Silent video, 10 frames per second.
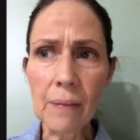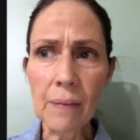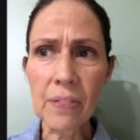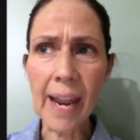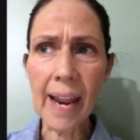
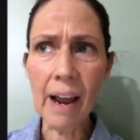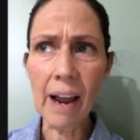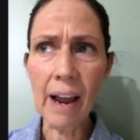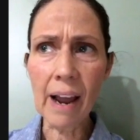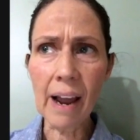They
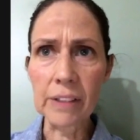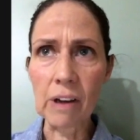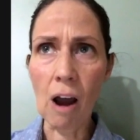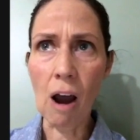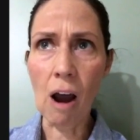have
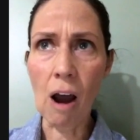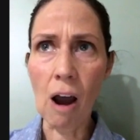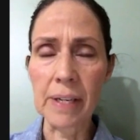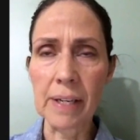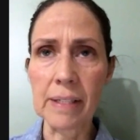not
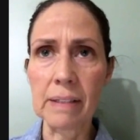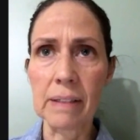been